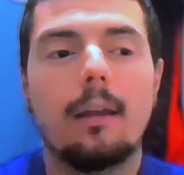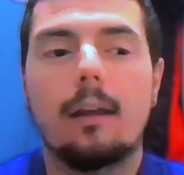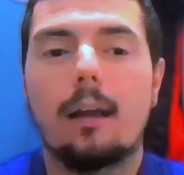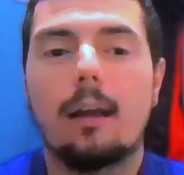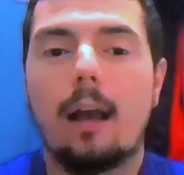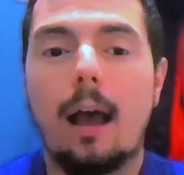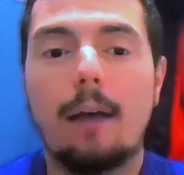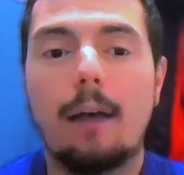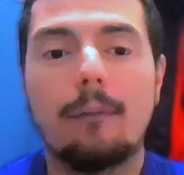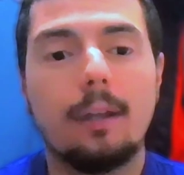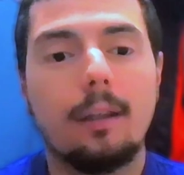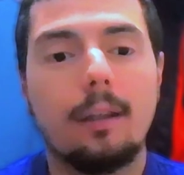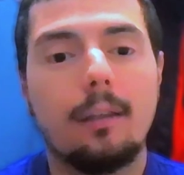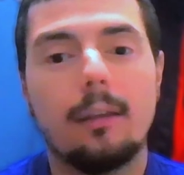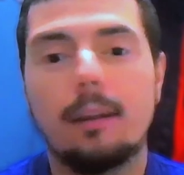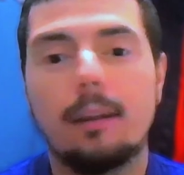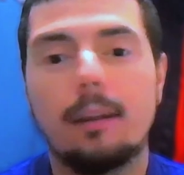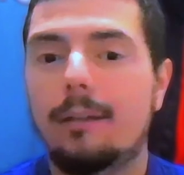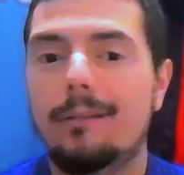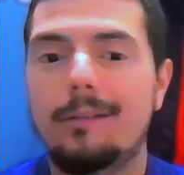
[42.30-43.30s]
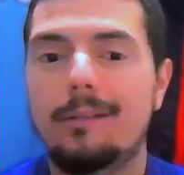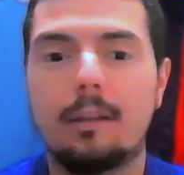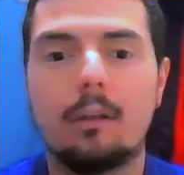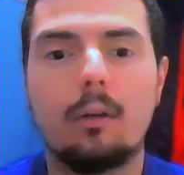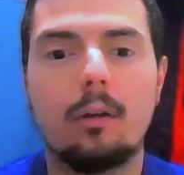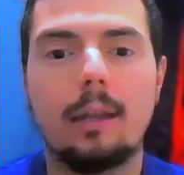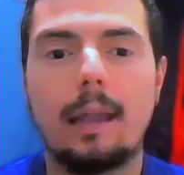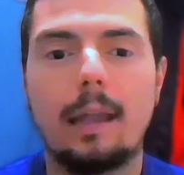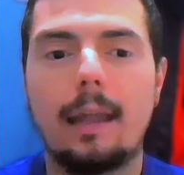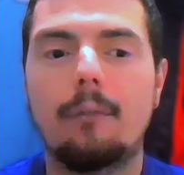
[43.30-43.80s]
Obviously, since she's
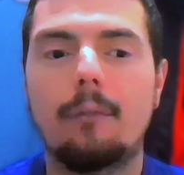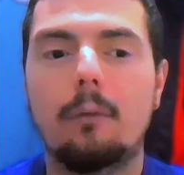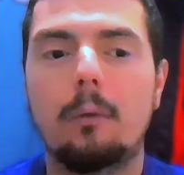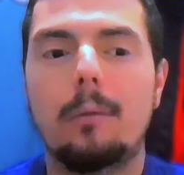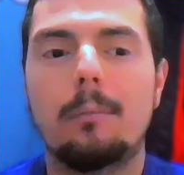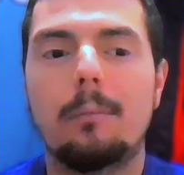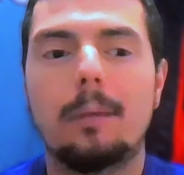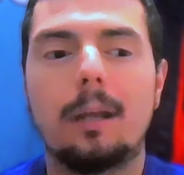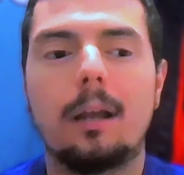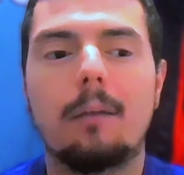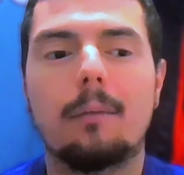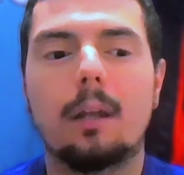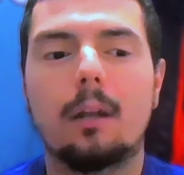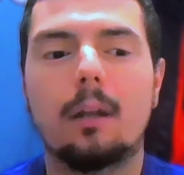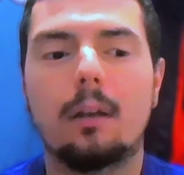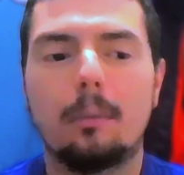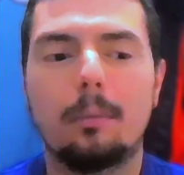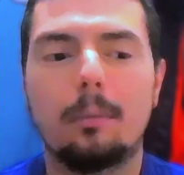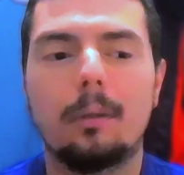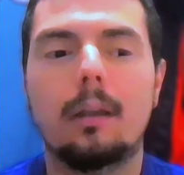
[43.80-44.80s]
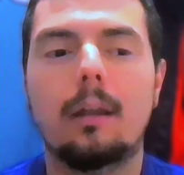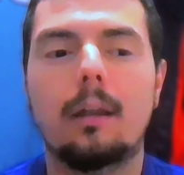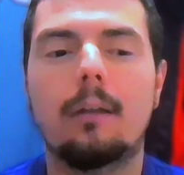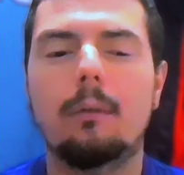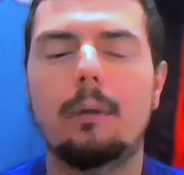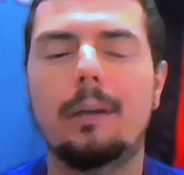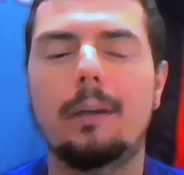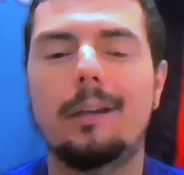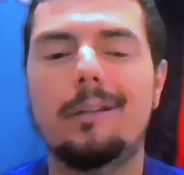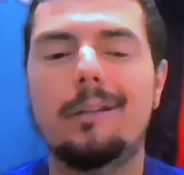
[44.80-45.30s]
going to heavyweight, becoming undisputed
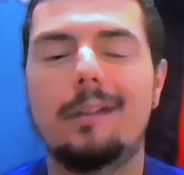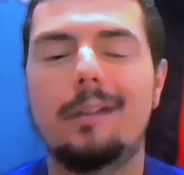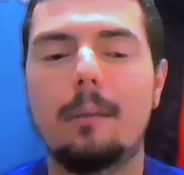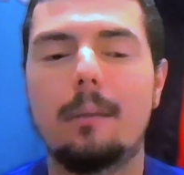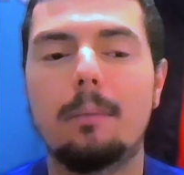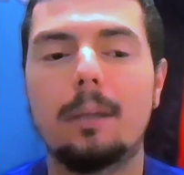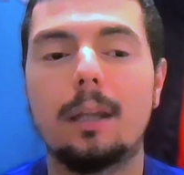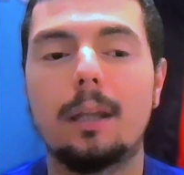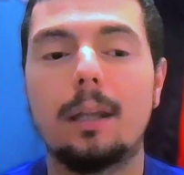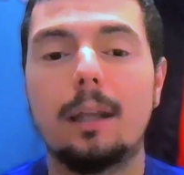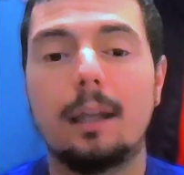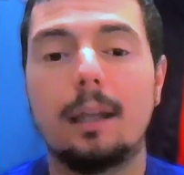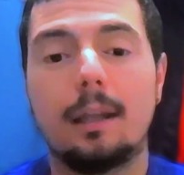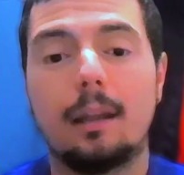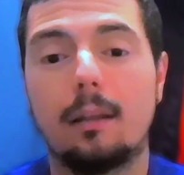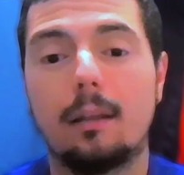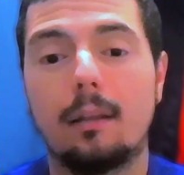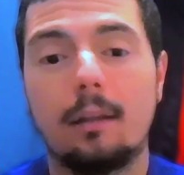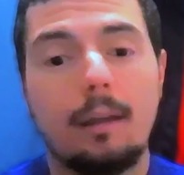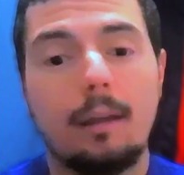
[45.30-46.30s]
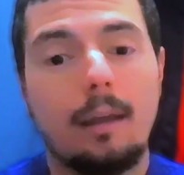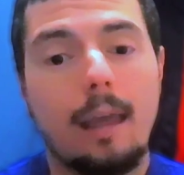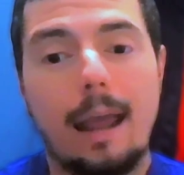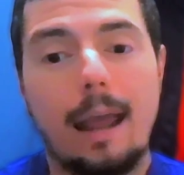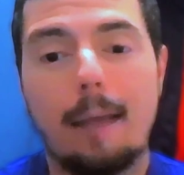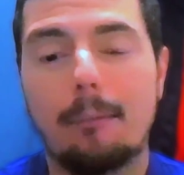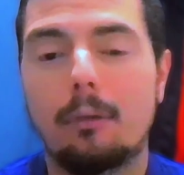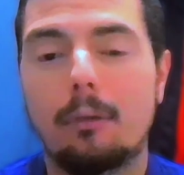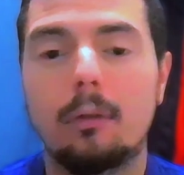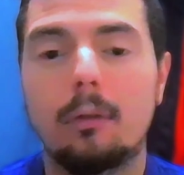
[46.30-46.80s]
heavyweight champion is
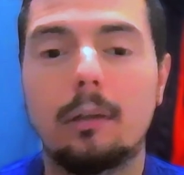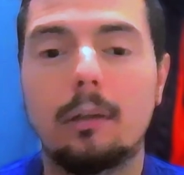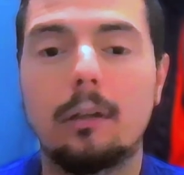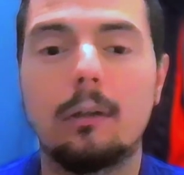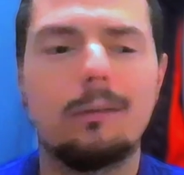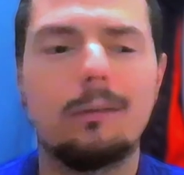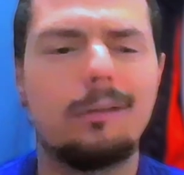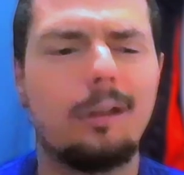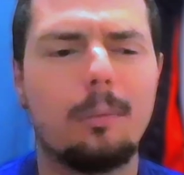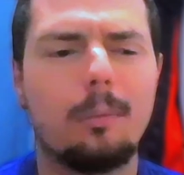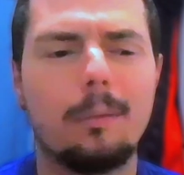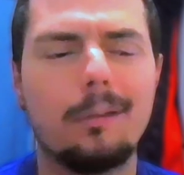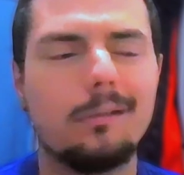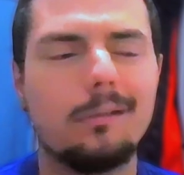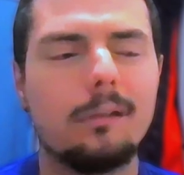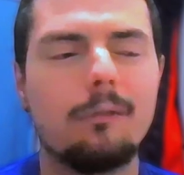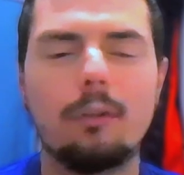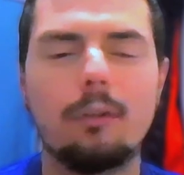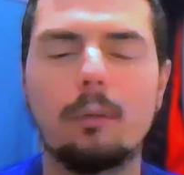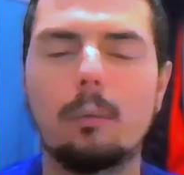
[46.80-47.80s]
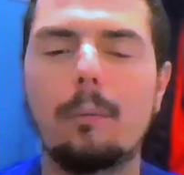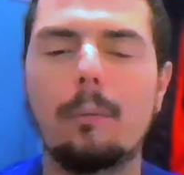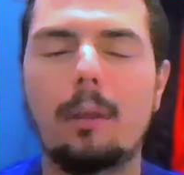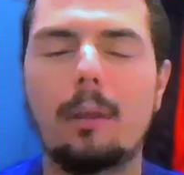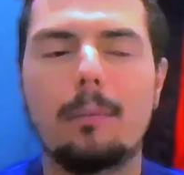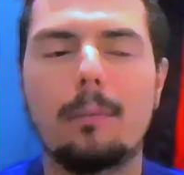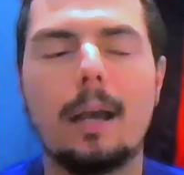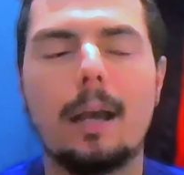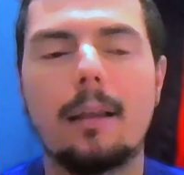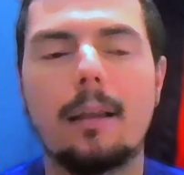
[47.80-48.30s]
absolutely huge, especially for the
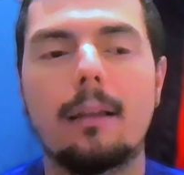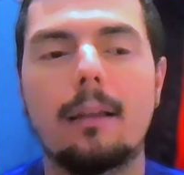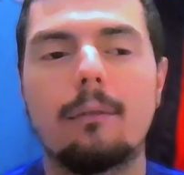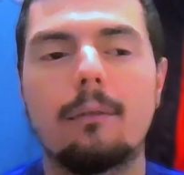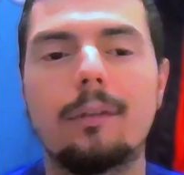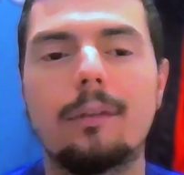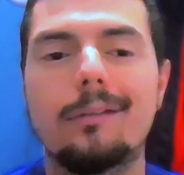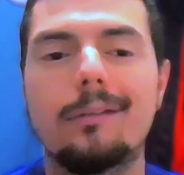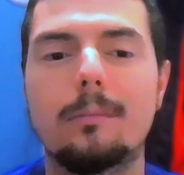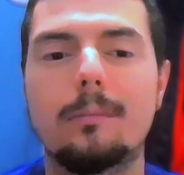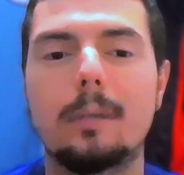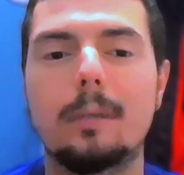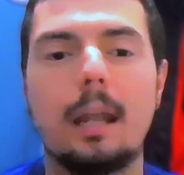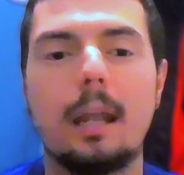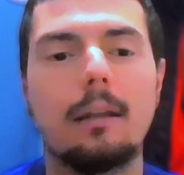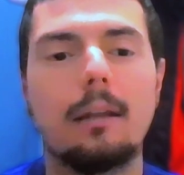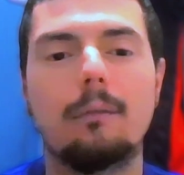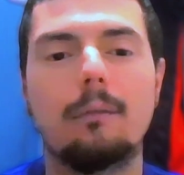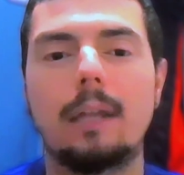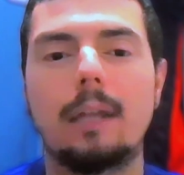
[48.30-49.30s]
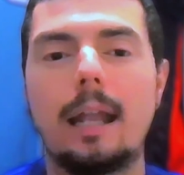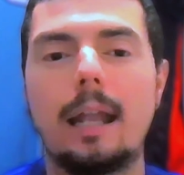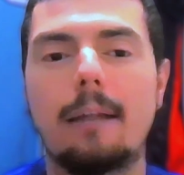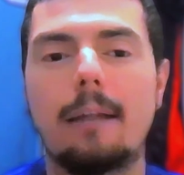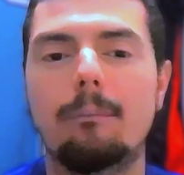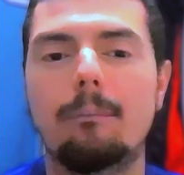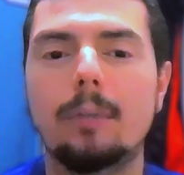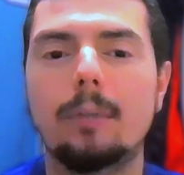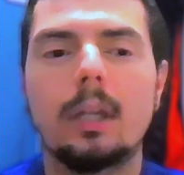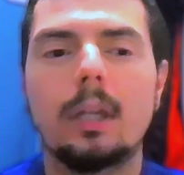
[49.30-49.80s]
women's boxing division, but not even
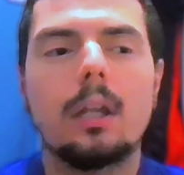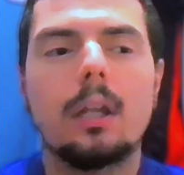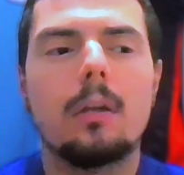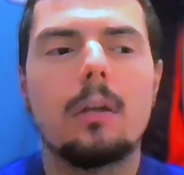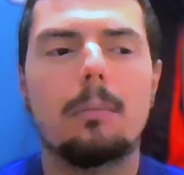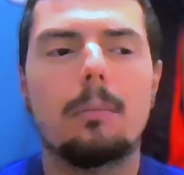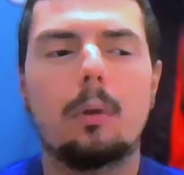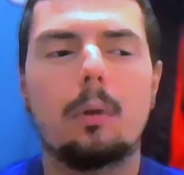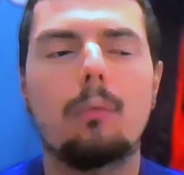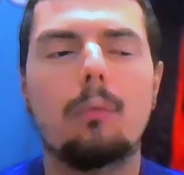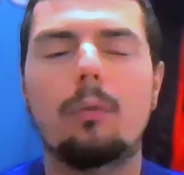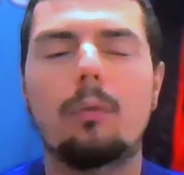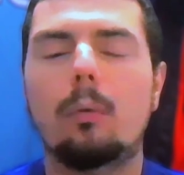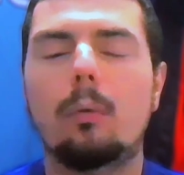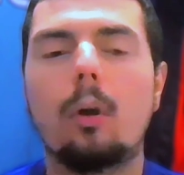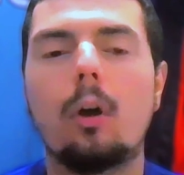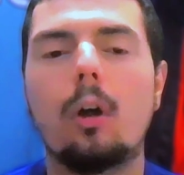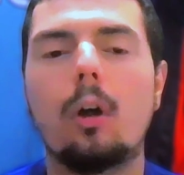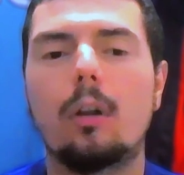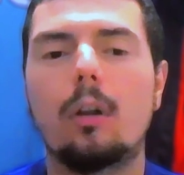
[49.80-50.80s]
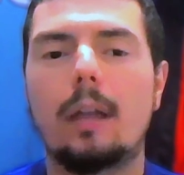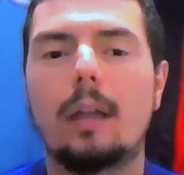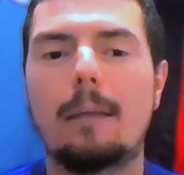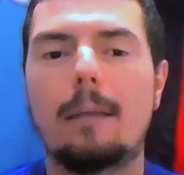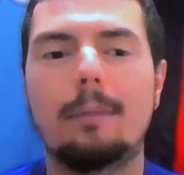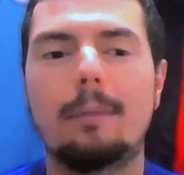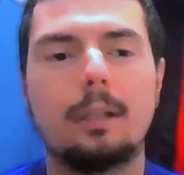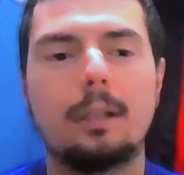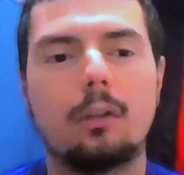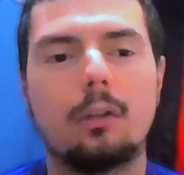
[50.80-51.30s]
that. But overall, I
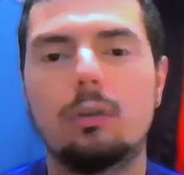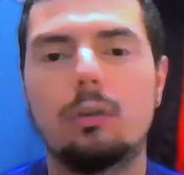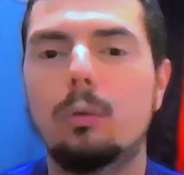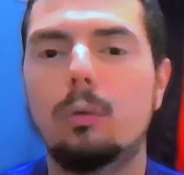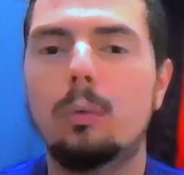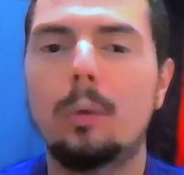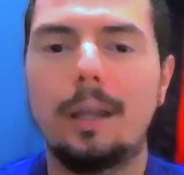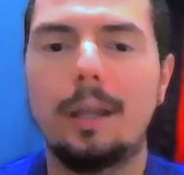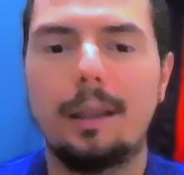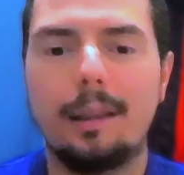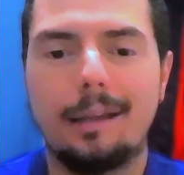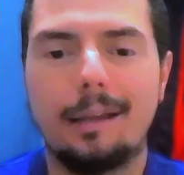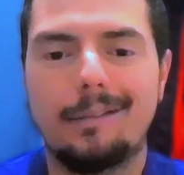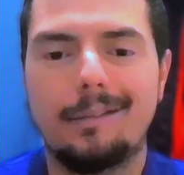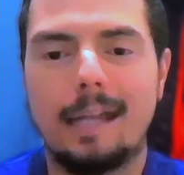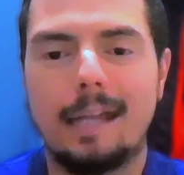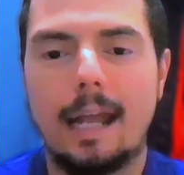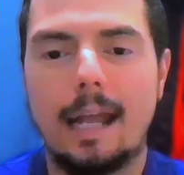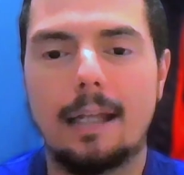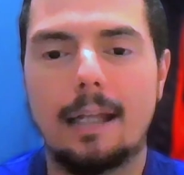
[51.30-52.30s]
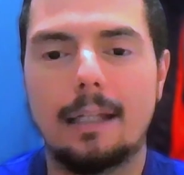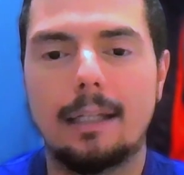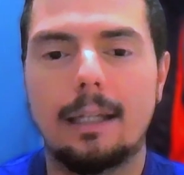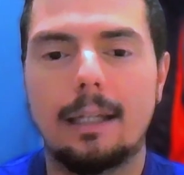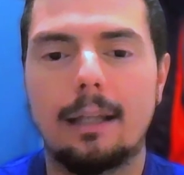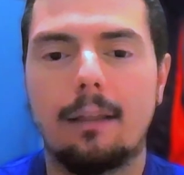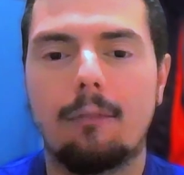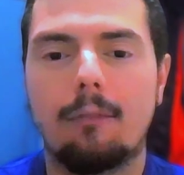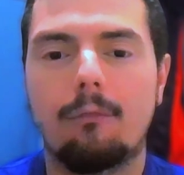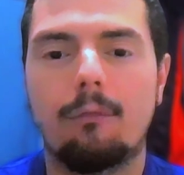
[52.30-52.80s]
mean, the two wins that she had
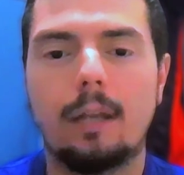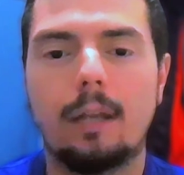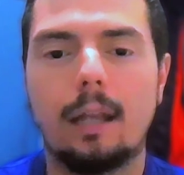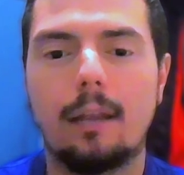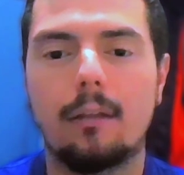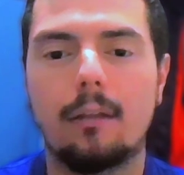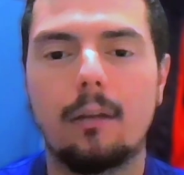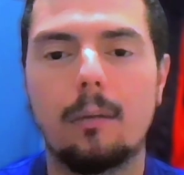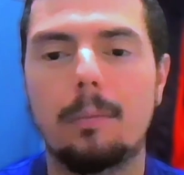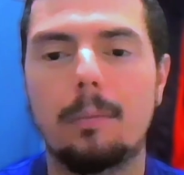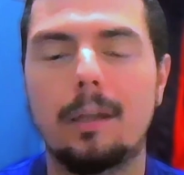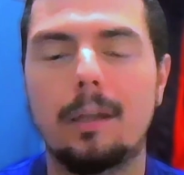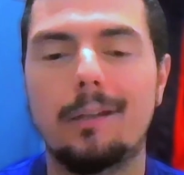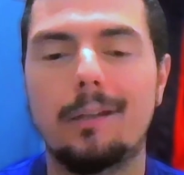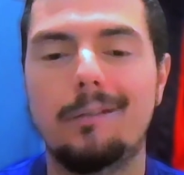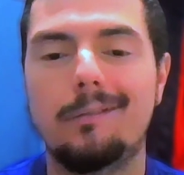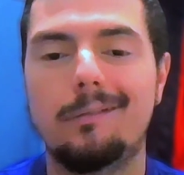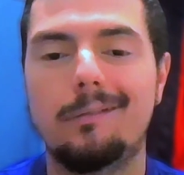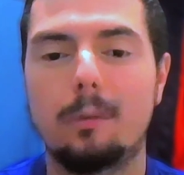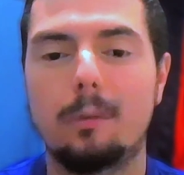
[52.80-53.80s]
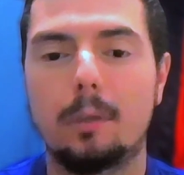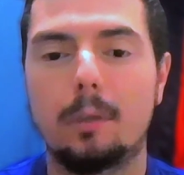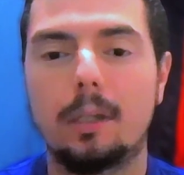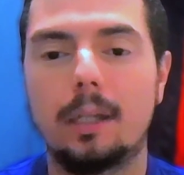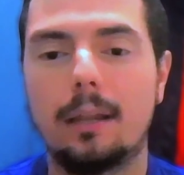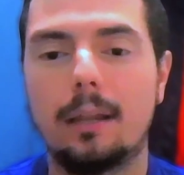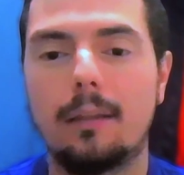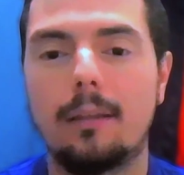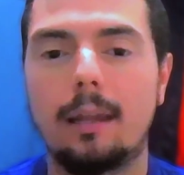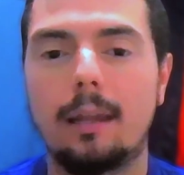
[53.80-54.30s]
against Vanessa LePage,
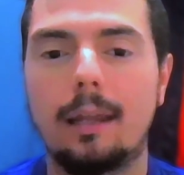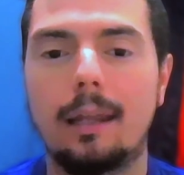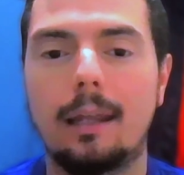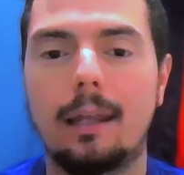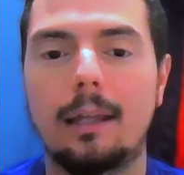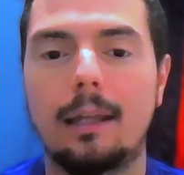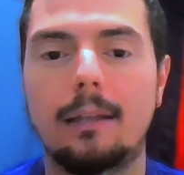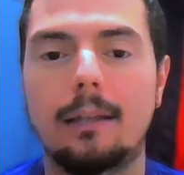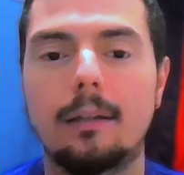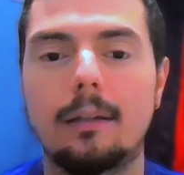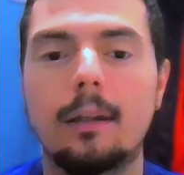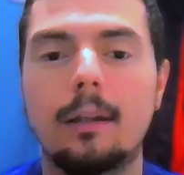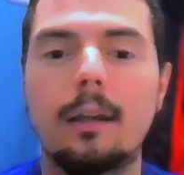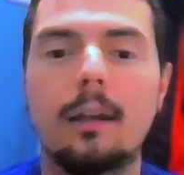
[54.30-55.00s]
Joannice, and